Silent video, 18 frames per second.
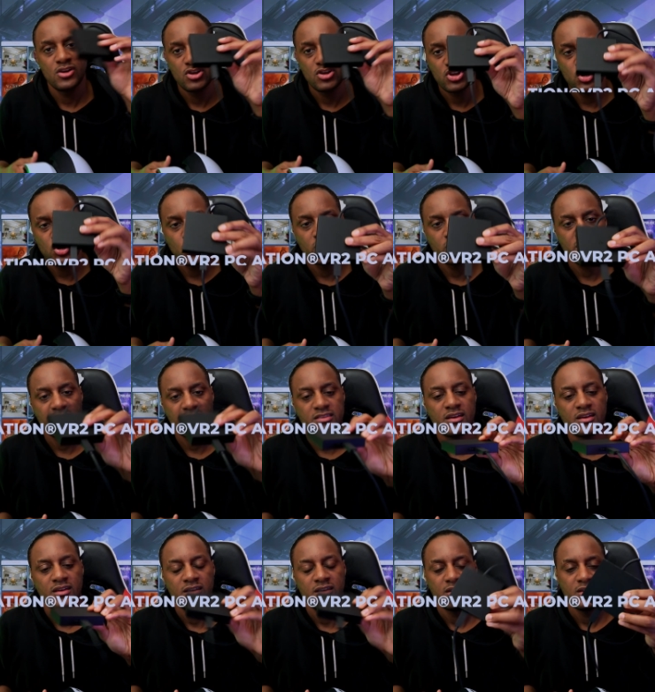you will need
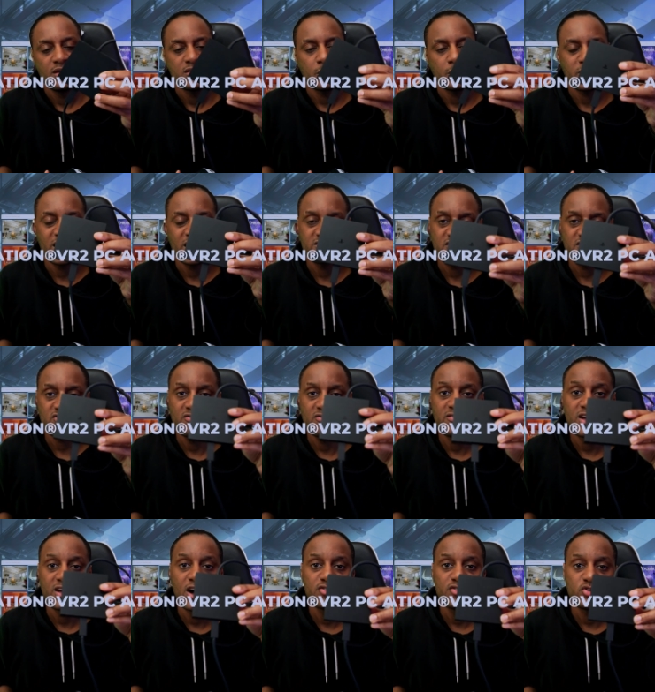the PlayStation
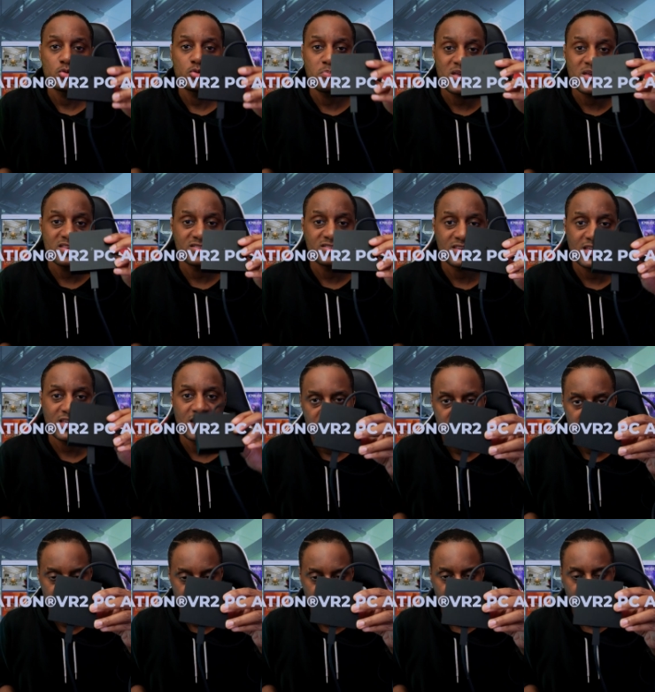VR 2 PC
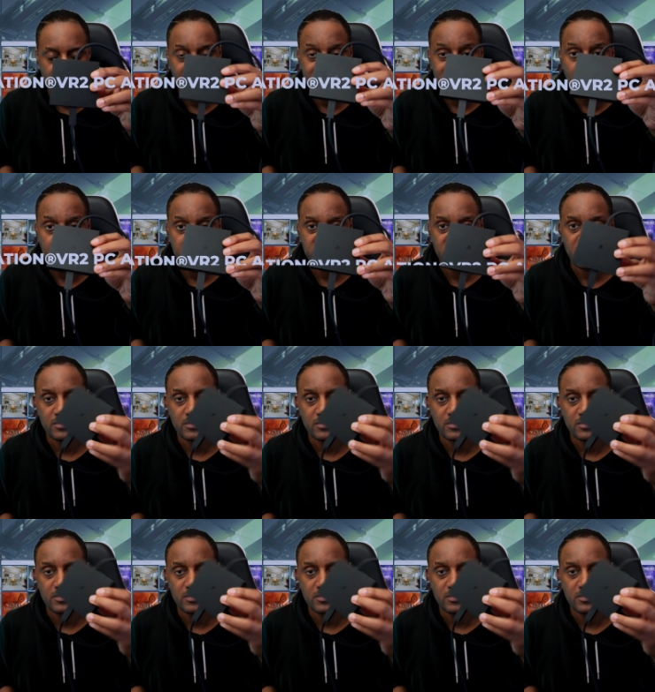adapter.